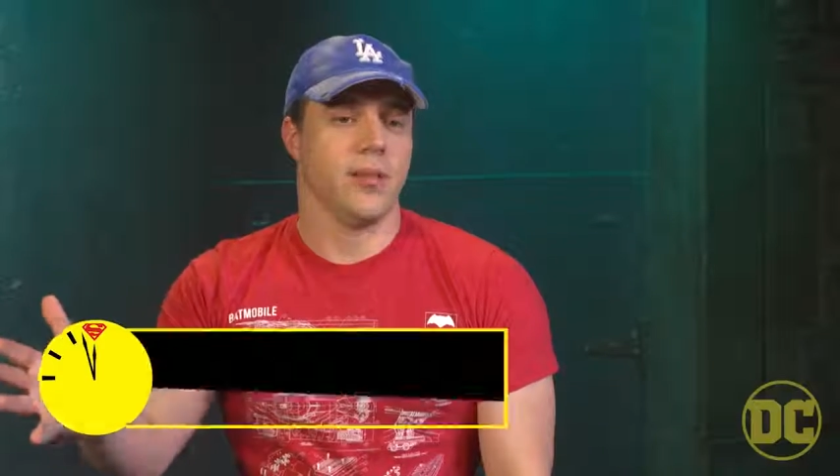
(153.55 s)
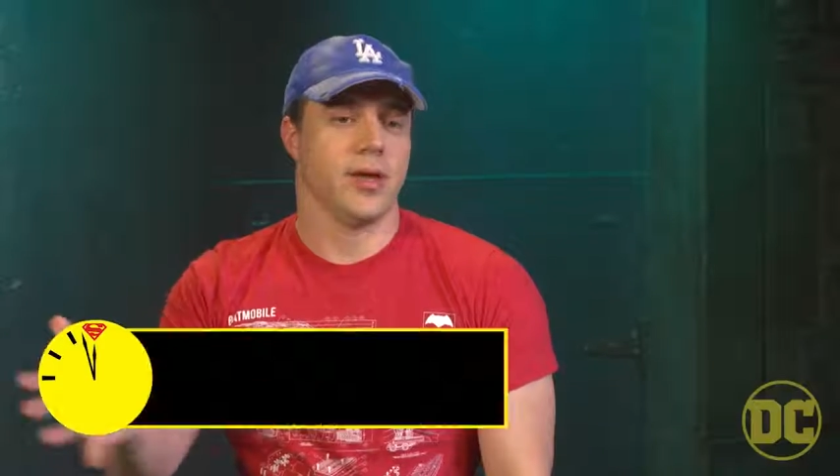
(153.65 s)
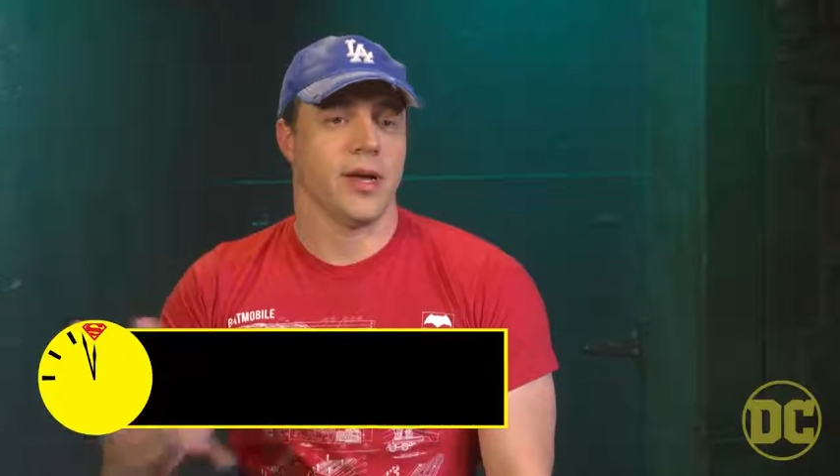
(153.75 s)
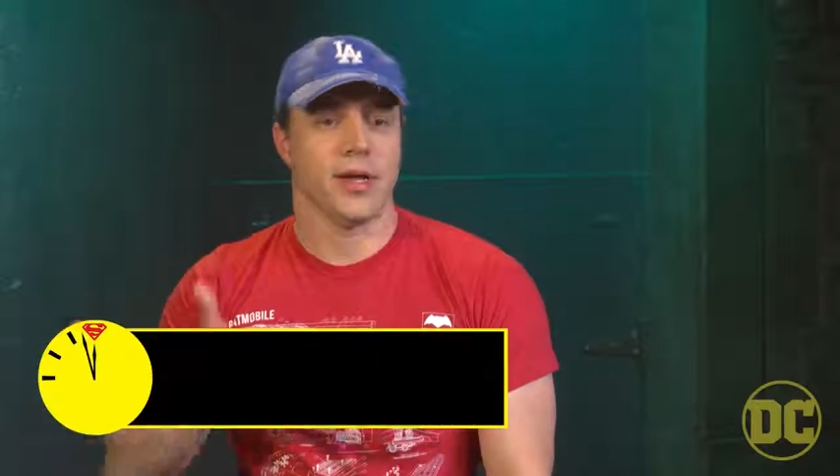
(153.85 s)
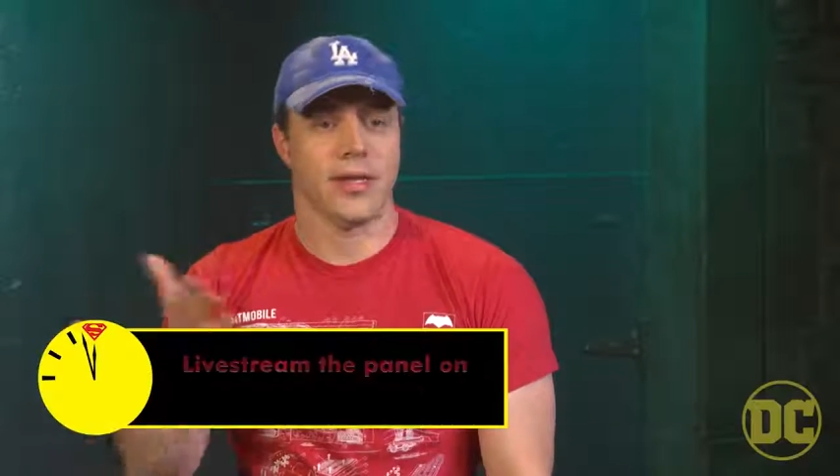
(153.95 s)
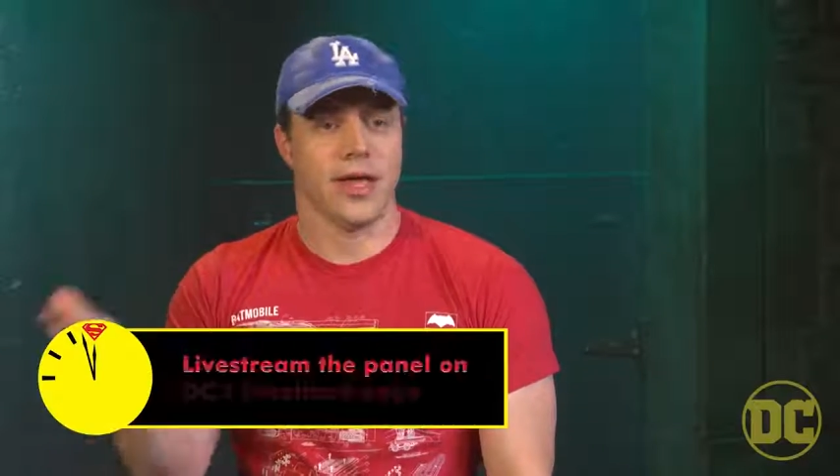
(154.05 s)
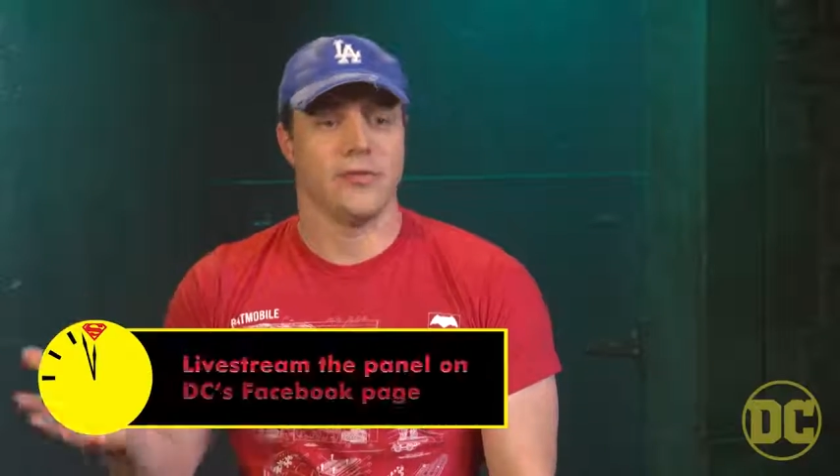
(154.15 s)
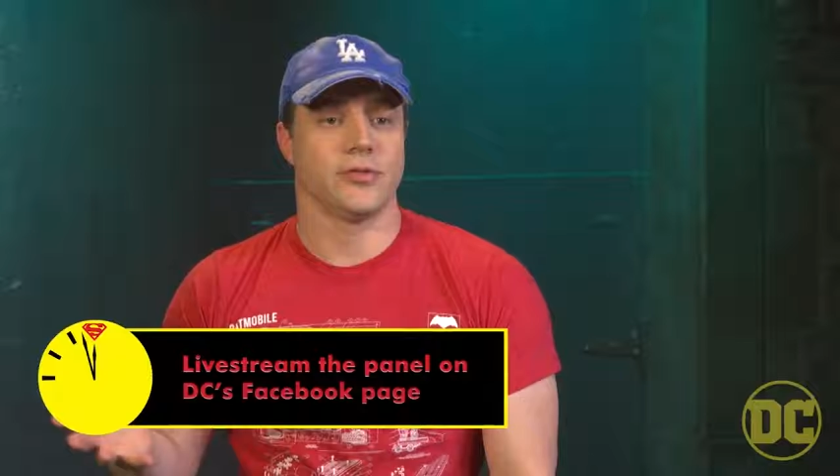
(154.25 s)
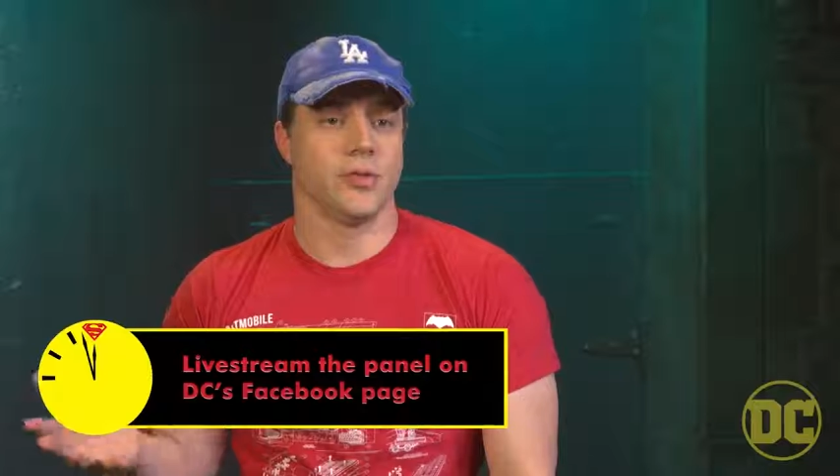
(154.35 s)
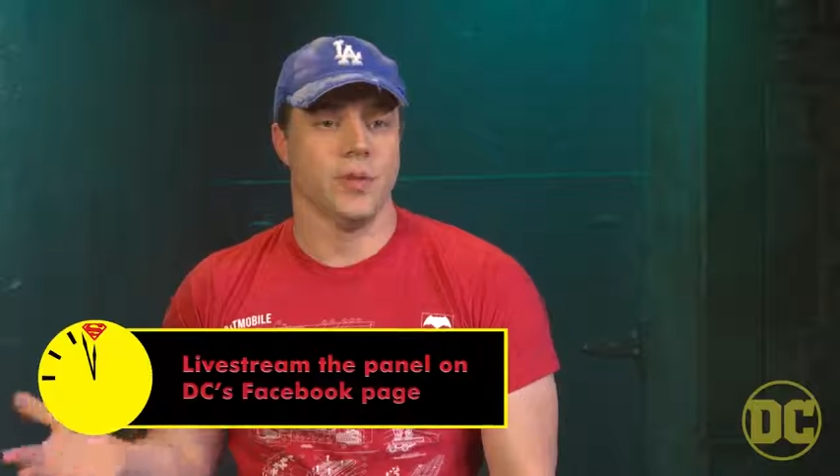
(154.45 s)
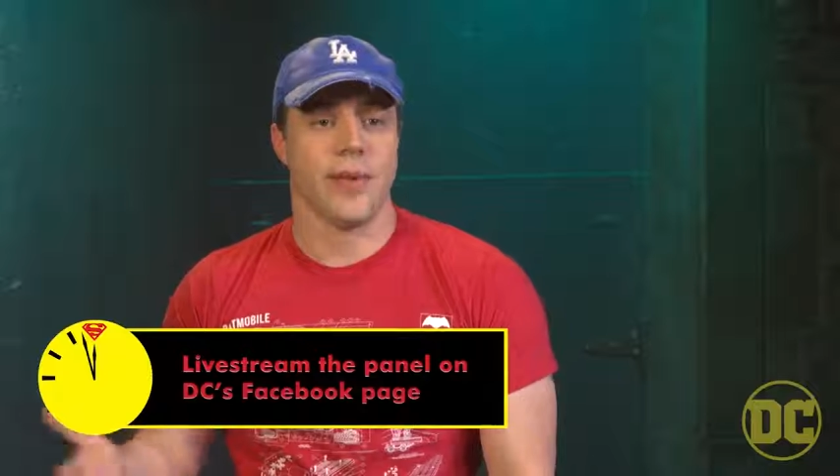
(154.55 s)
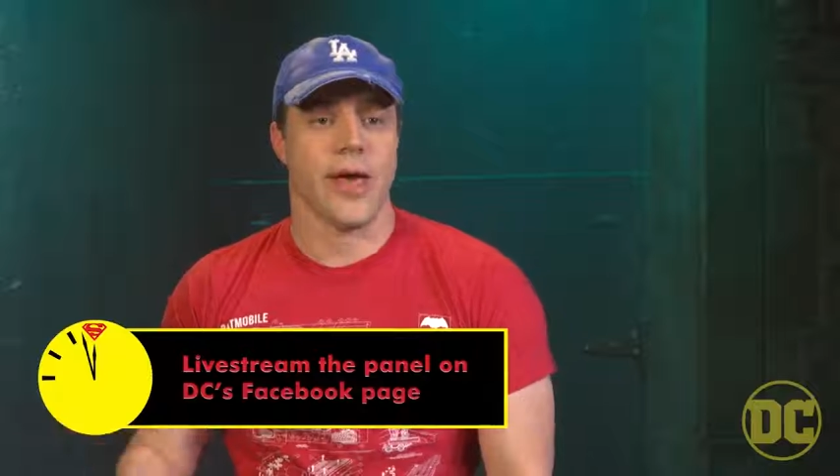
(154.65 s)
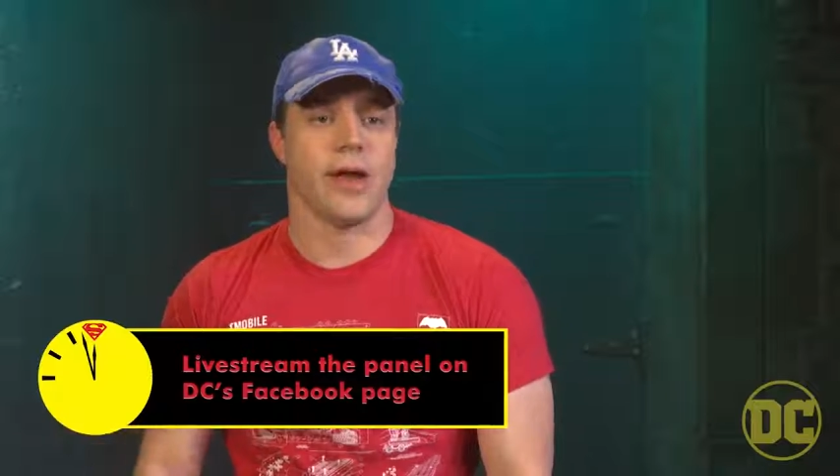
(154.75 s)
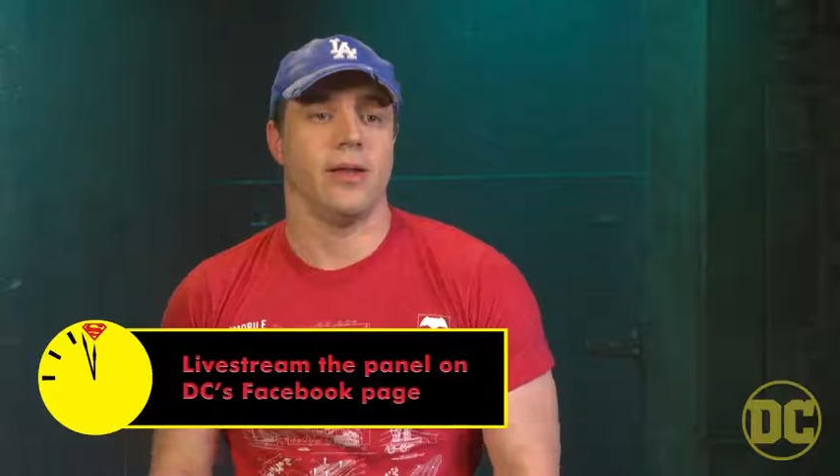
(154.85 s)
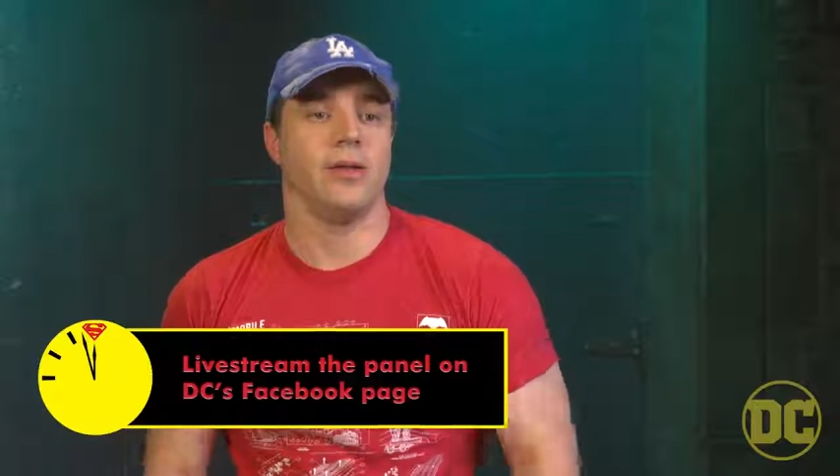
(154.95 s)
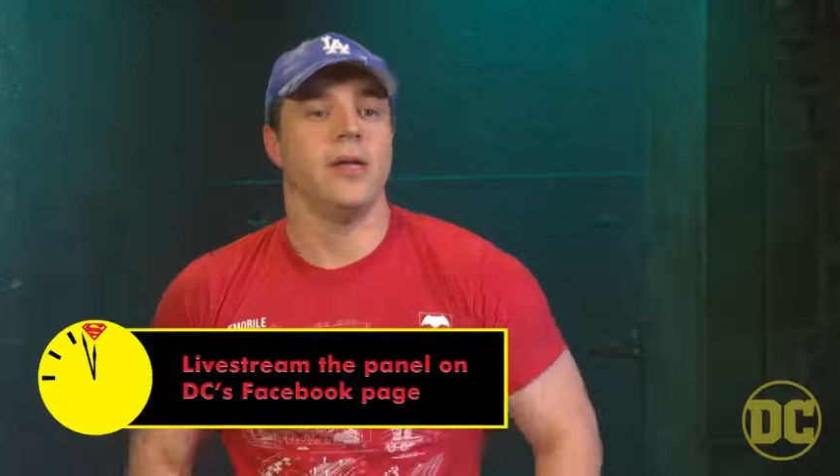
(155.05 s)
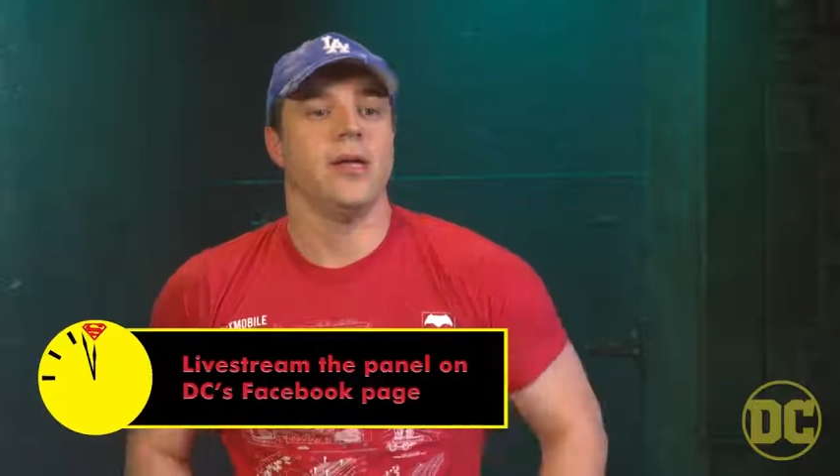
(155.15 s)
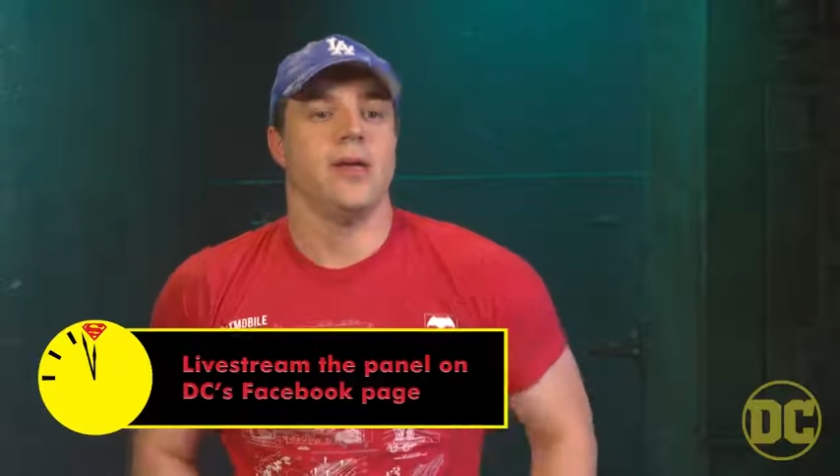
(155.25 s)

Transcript: Comic Con can live stream the panel.